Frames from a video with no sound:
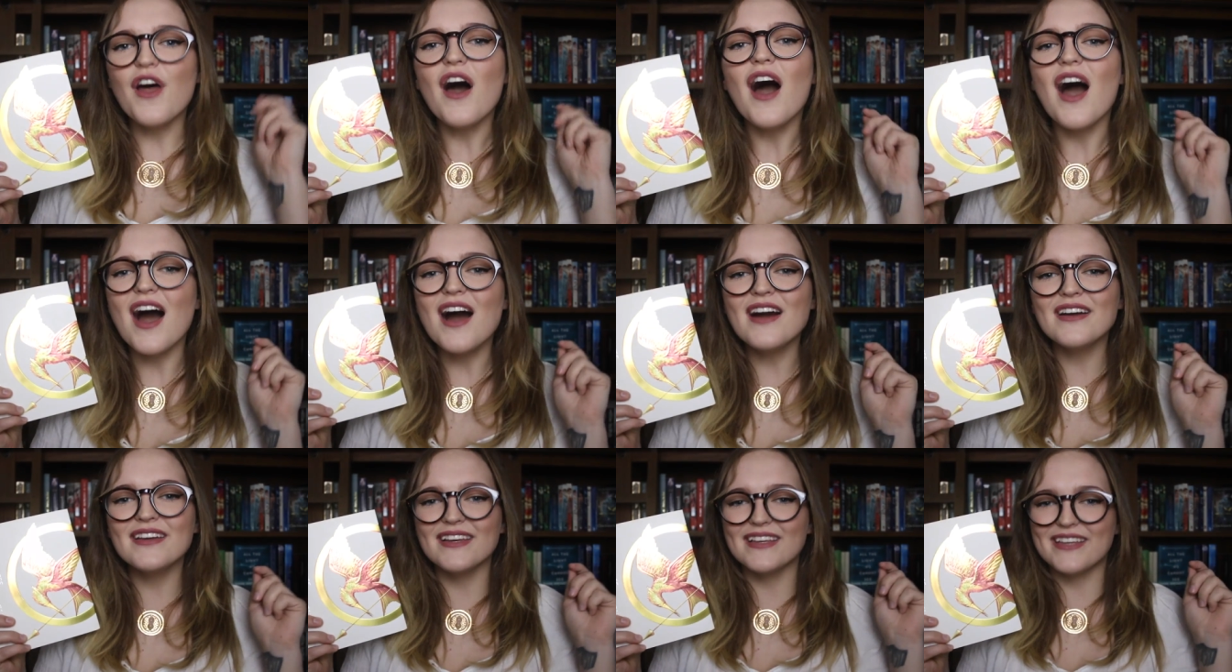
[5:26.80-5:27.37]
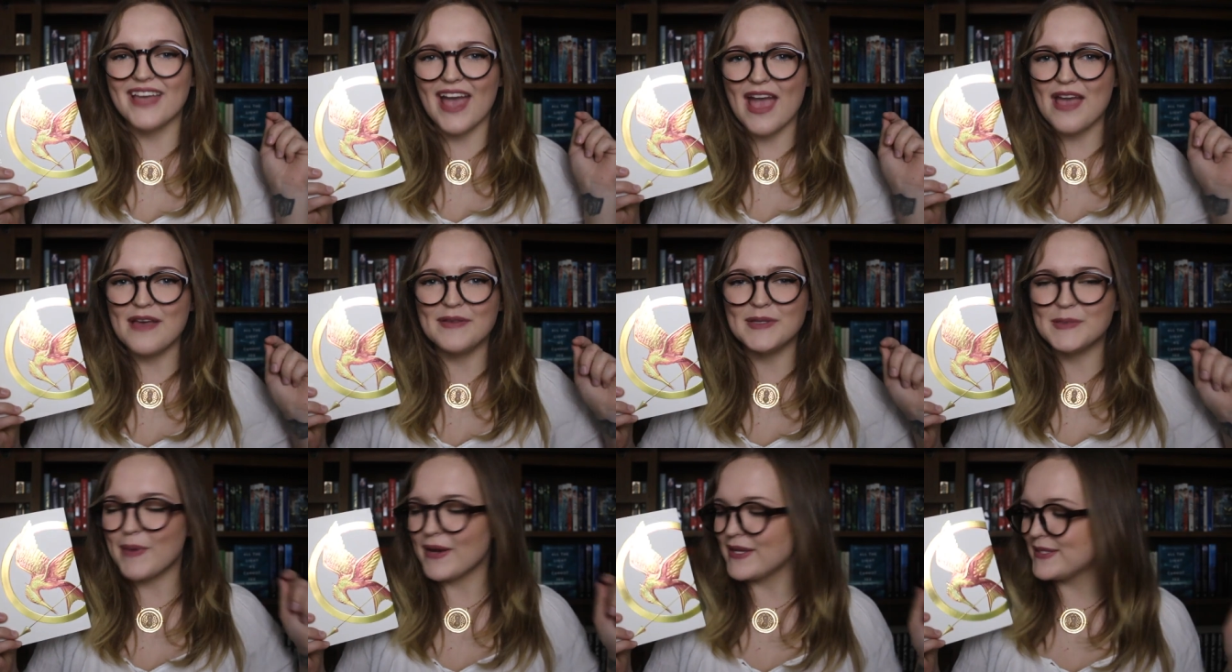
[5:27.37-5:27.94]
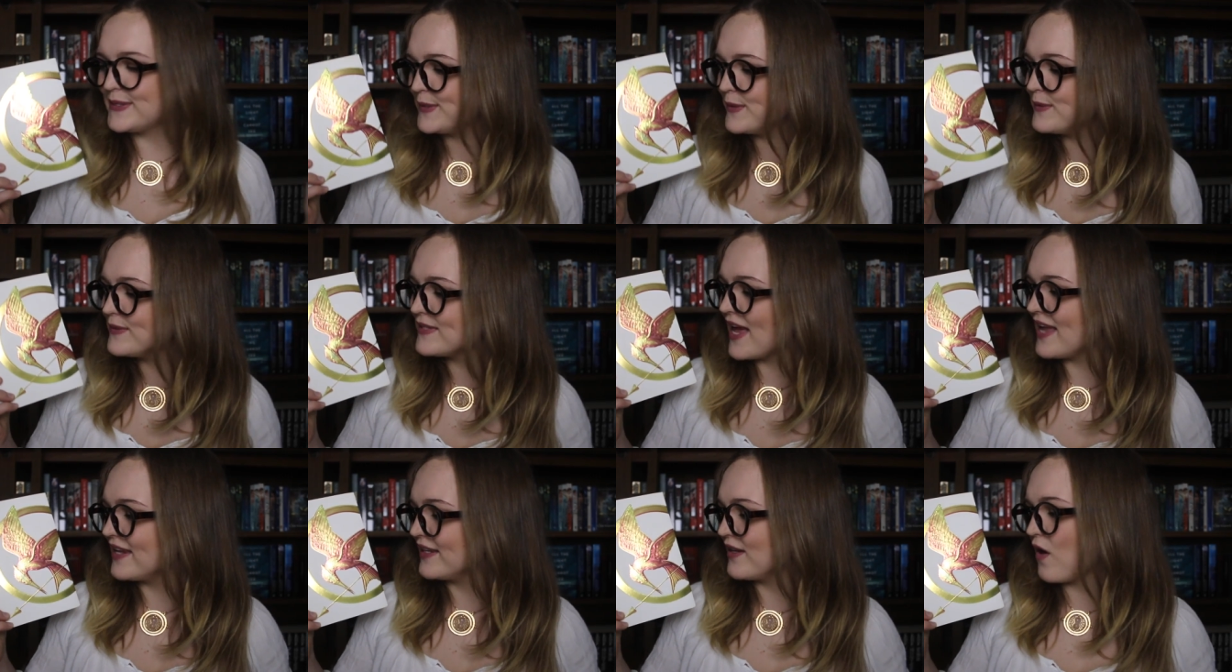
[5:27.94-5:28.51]
The Hunger Games by
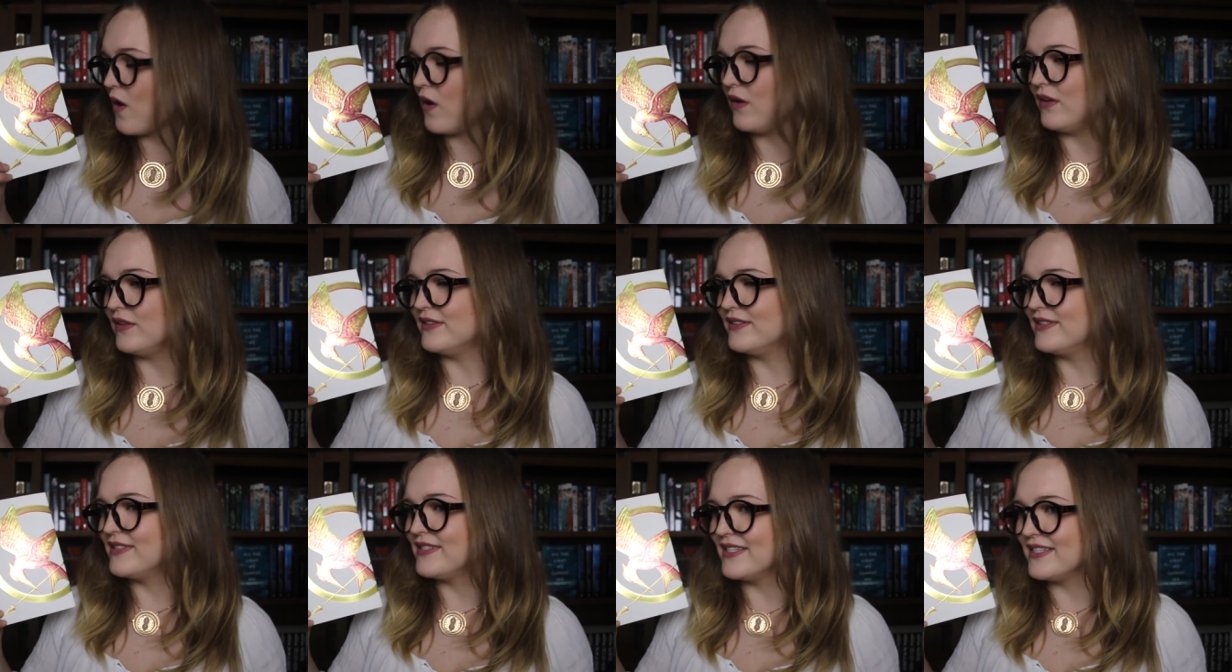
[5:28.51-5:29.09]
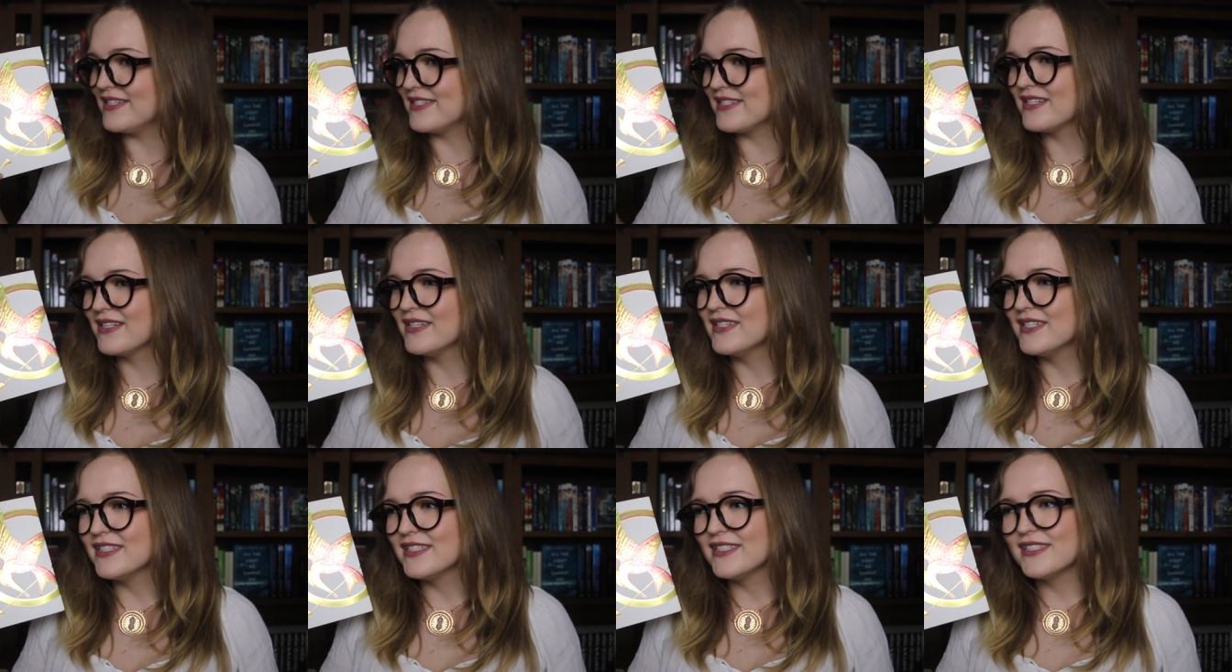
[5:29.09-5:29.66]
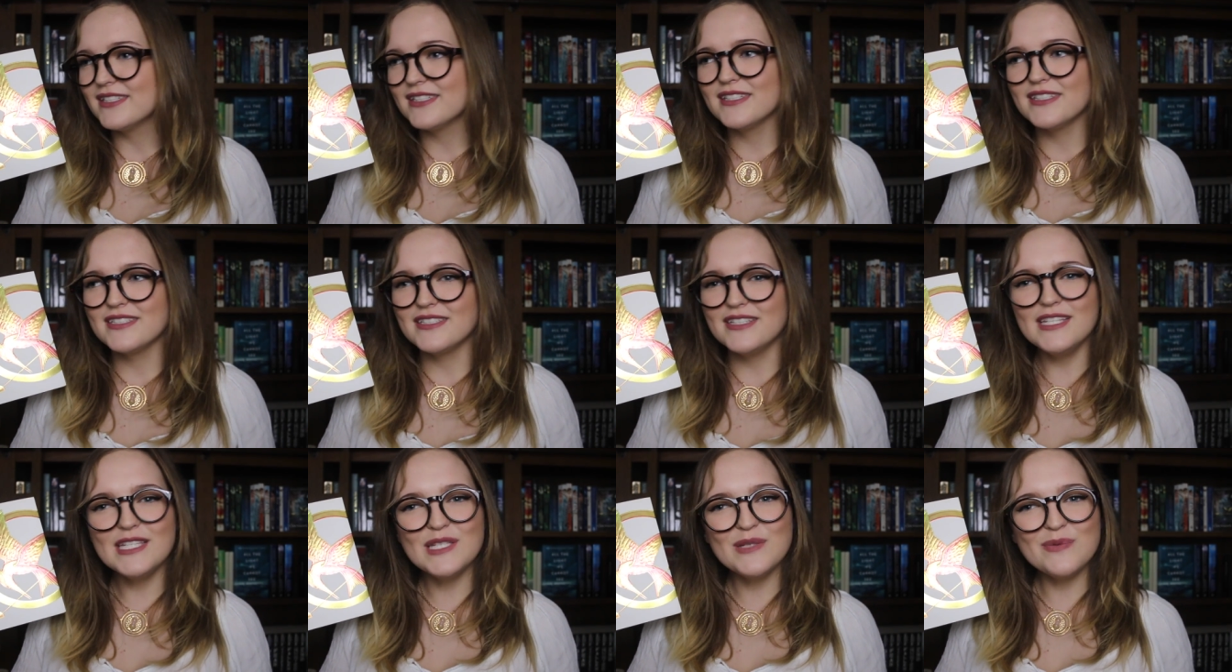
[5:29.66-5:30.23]
Suzanne Collins, and
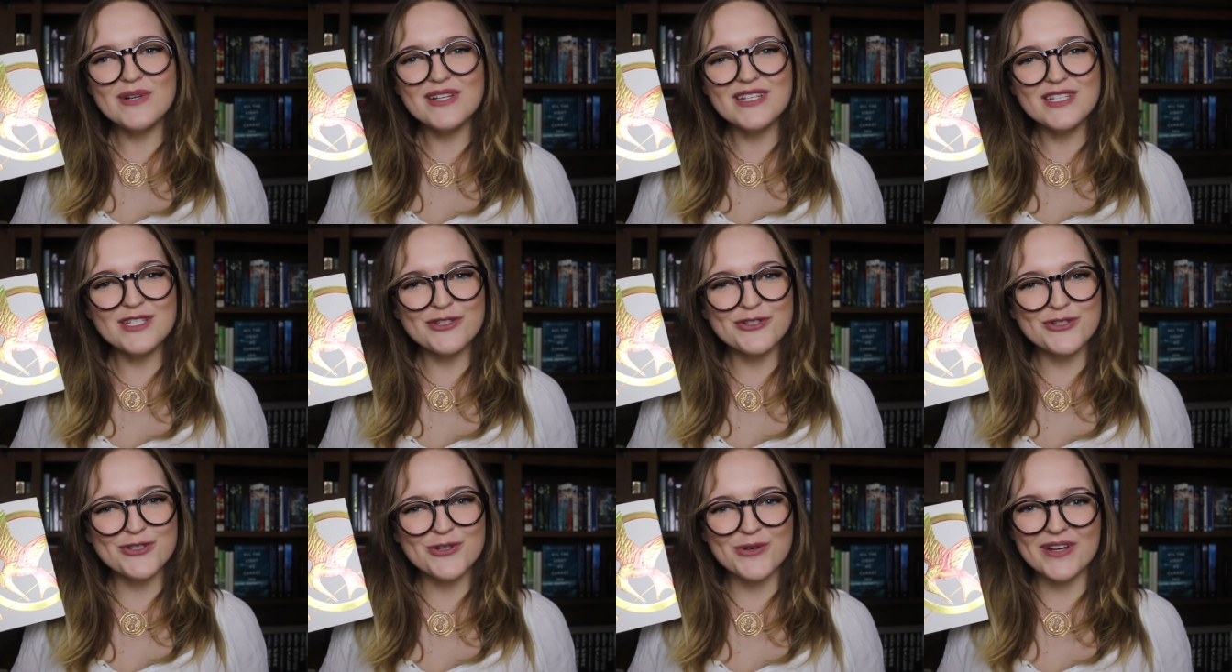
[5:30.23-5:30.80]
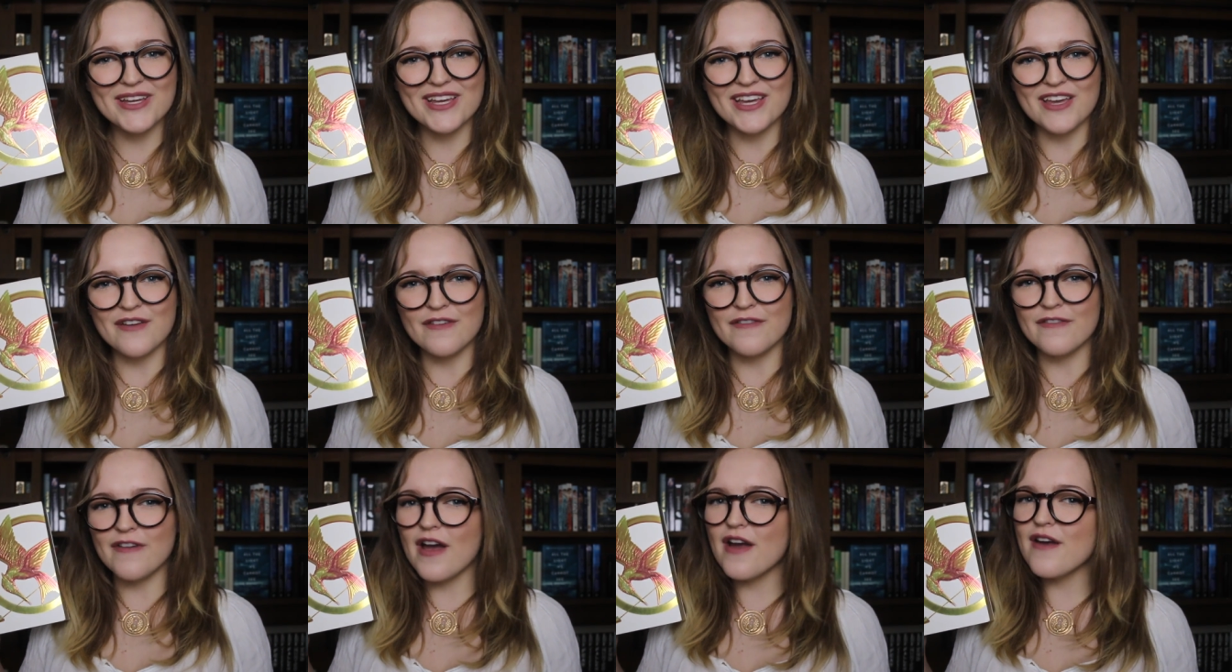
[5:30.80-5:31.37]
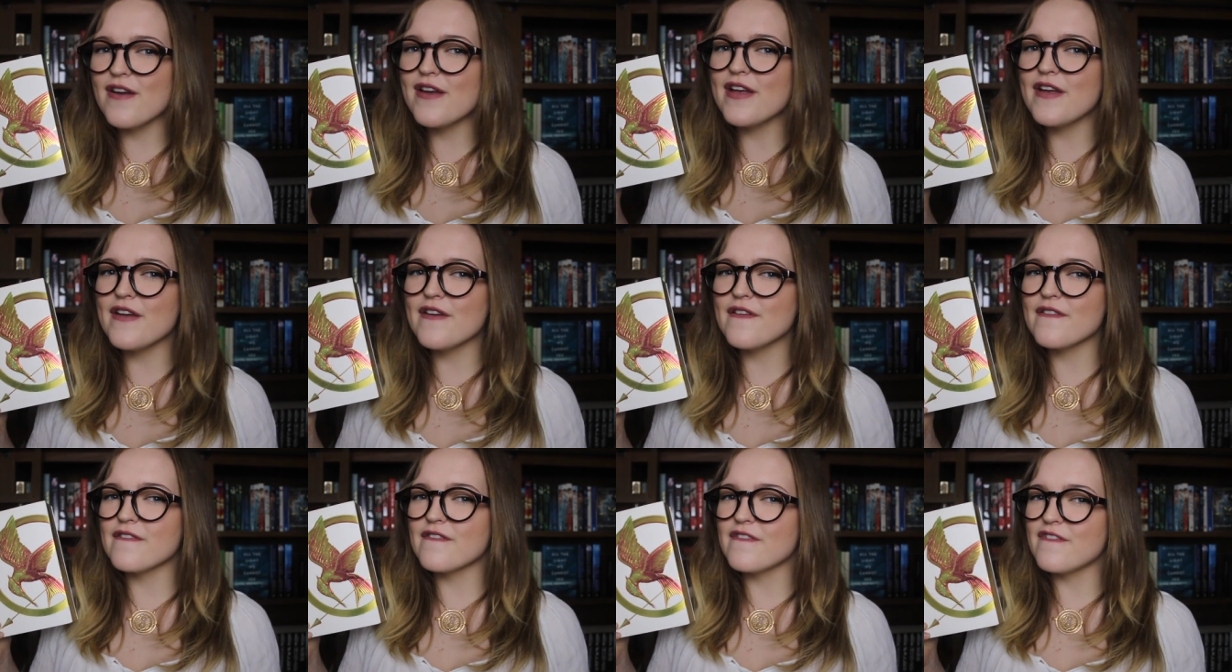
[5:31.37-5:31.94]
this one is tricky,
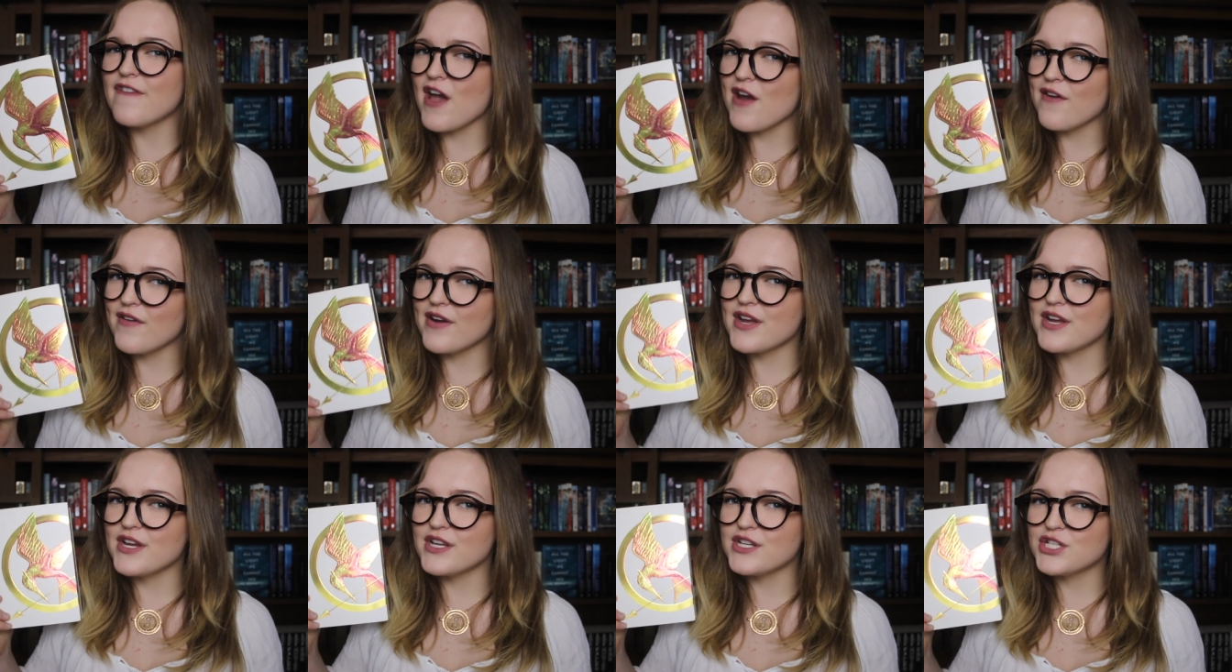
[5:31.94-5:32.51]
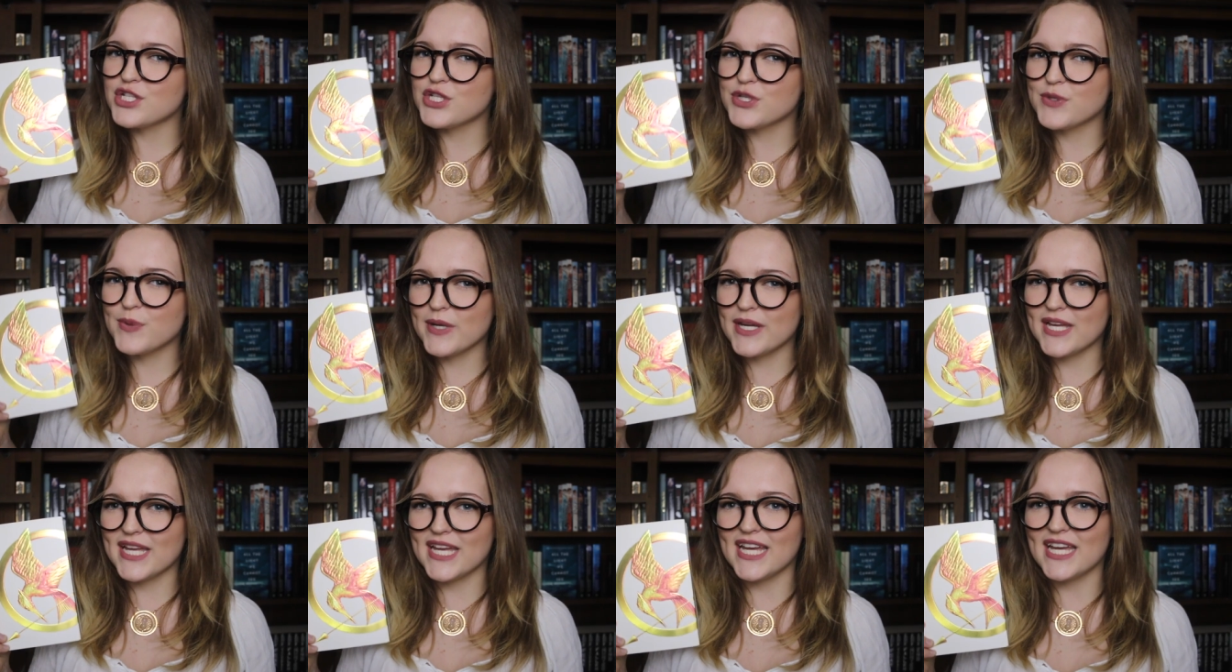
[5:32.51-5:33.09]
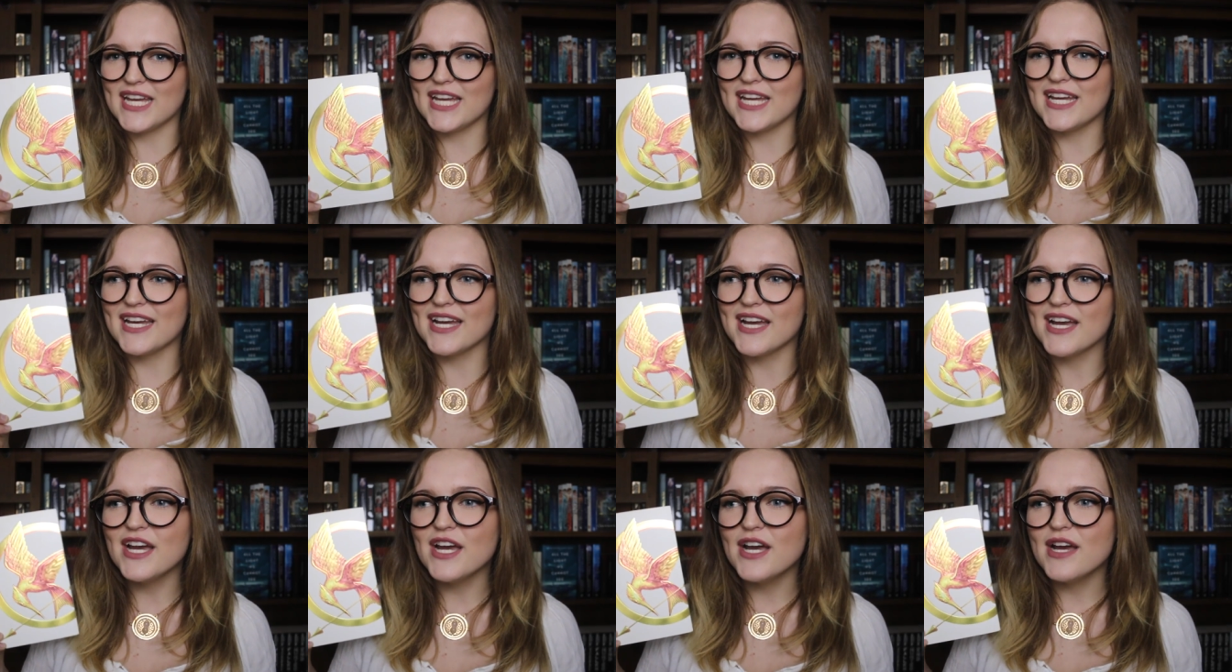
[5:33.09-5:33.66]
very, very
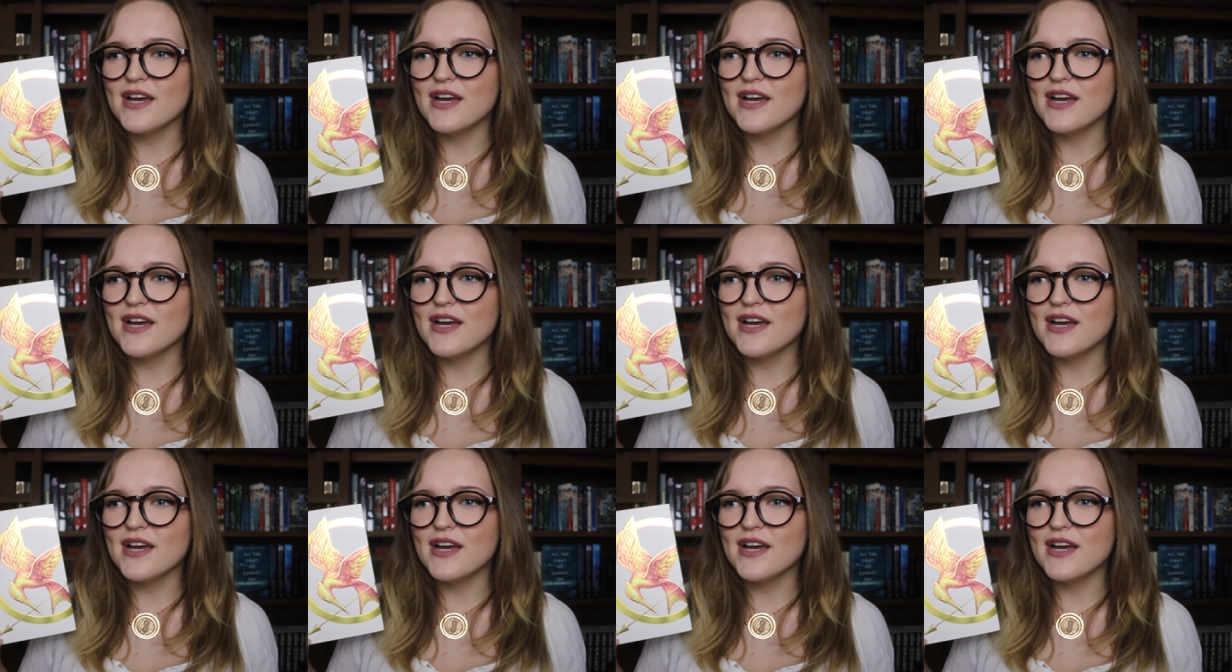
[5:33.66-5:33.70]
tricky.